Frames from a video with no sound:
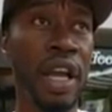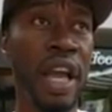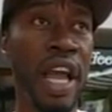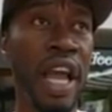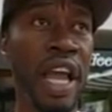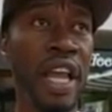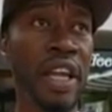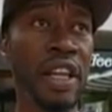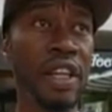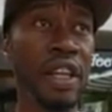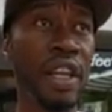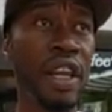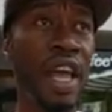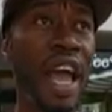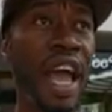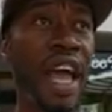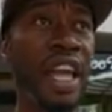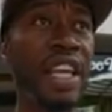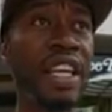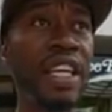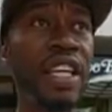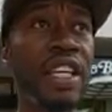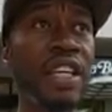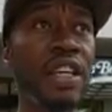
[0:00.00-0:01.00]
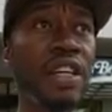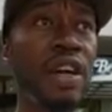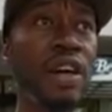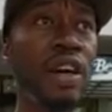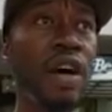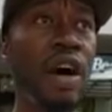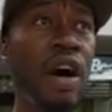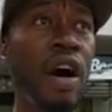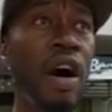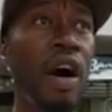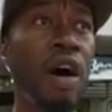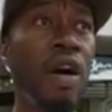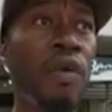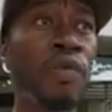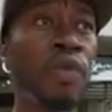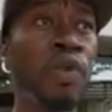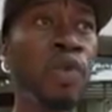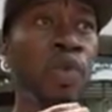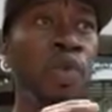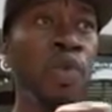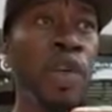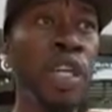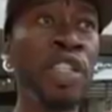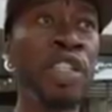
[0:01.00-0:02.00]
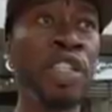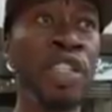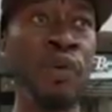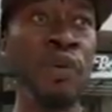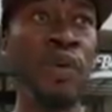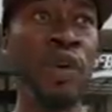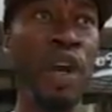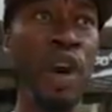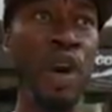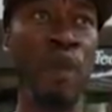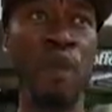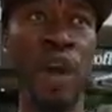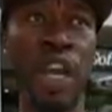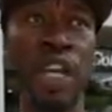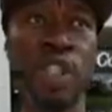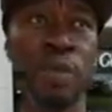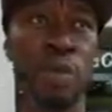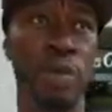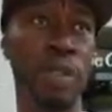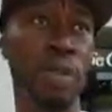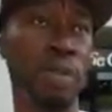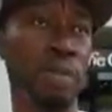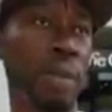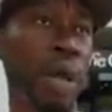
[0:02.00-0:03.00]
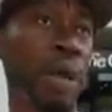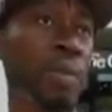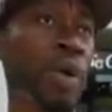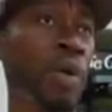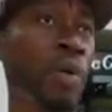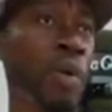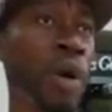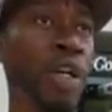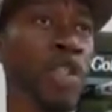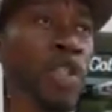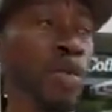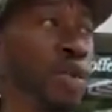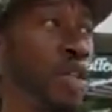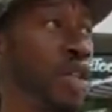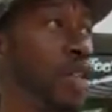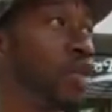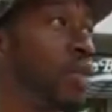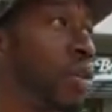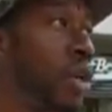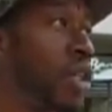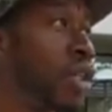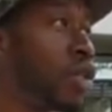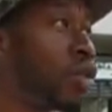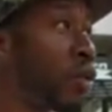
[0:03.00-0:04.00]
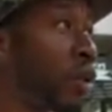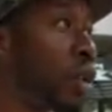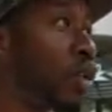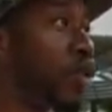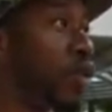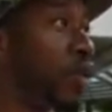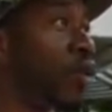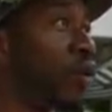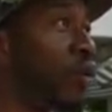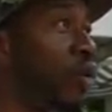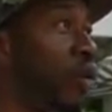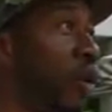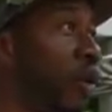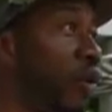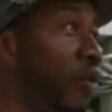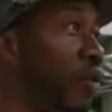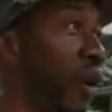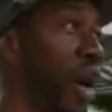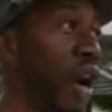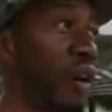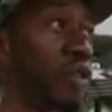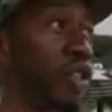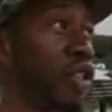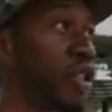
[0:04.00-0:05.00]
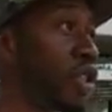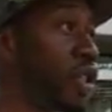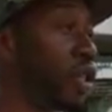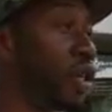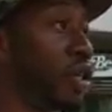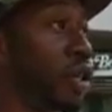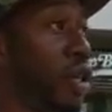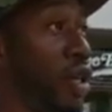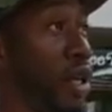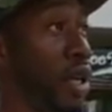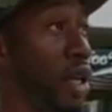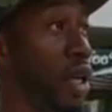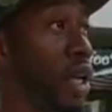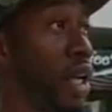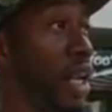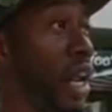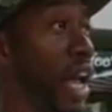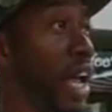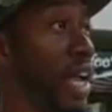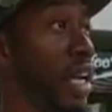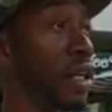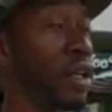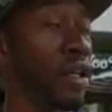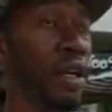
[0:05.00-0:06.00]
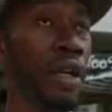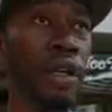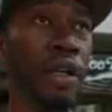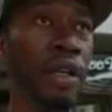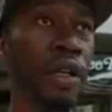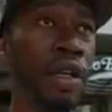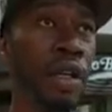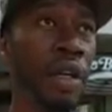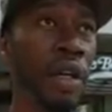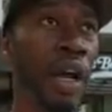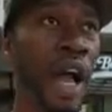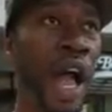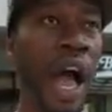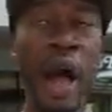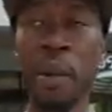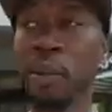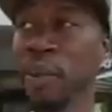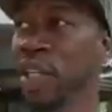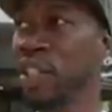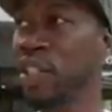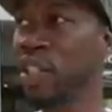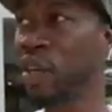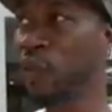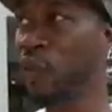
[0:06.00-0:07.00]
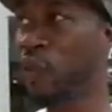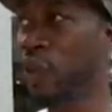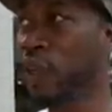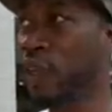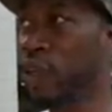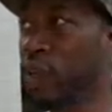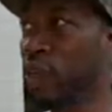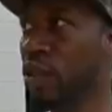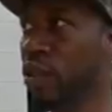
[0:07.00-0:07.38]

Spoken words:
in any of 3 different arrangements. Maybe 120, 304, 508. How many different